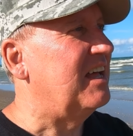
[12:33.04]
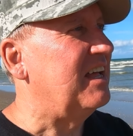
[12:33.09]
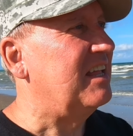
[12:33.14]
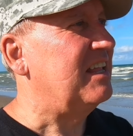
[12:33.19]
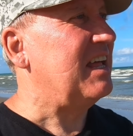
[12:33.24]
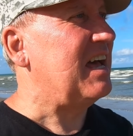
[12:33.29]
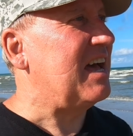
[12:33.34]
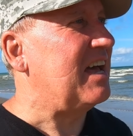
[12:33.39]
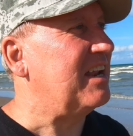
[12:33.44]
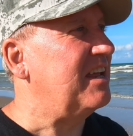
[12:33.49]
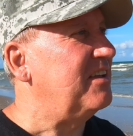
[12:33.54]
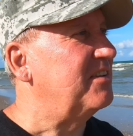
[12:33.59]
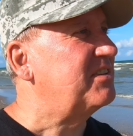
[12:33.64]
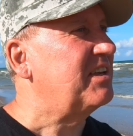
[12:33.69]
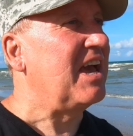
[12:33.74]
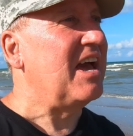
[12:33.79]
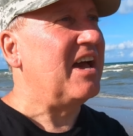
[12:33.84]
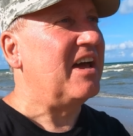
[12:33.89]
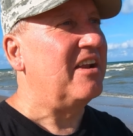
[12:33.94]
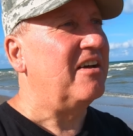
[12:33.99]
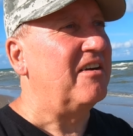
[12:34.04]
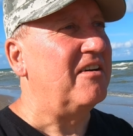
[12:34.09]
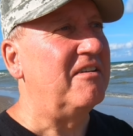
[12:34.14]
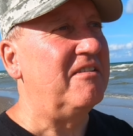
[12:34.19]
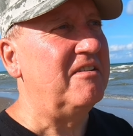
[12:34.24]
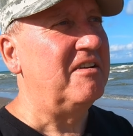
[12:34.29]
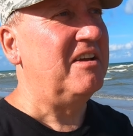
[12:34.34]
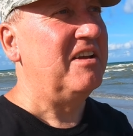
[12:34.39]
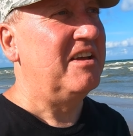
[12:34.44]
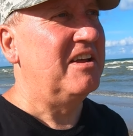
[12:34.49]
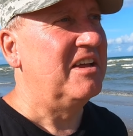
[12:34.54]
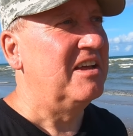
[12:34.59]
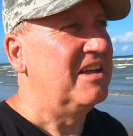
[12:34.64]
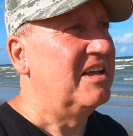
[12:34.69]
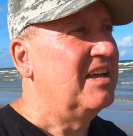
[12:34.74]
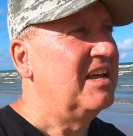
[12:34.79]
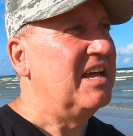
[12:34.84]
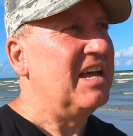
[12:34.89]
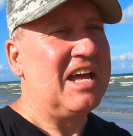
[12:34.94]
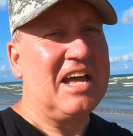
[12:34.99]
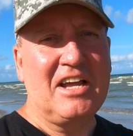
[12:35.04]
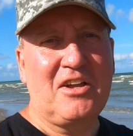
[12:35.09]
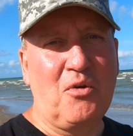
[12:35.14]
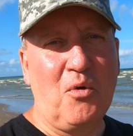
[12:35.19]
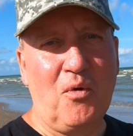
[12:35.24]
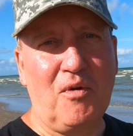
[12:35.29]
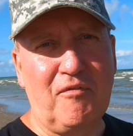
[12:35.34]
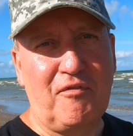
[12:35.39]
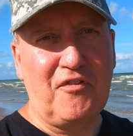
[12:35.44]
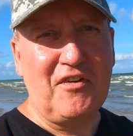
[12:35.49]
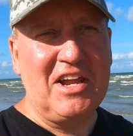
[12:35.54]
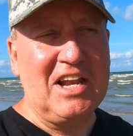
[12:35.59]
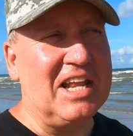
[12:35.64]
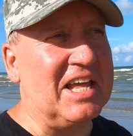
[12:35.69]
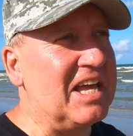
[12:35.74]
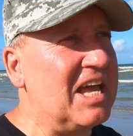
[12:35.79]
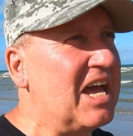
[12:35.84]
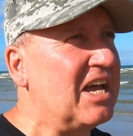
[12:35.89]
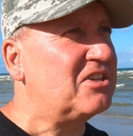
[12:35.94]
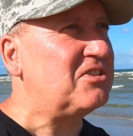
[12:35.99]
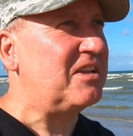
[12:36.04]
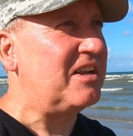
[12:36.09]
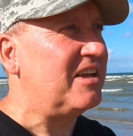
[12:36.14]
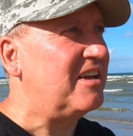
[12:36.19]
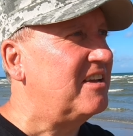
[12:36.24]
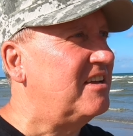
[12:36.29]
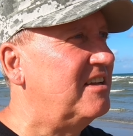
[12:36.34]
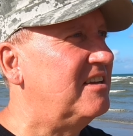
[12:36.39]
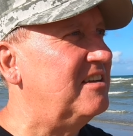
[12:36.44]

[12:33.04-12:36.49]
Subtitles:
That is kind of a cool feeling actually.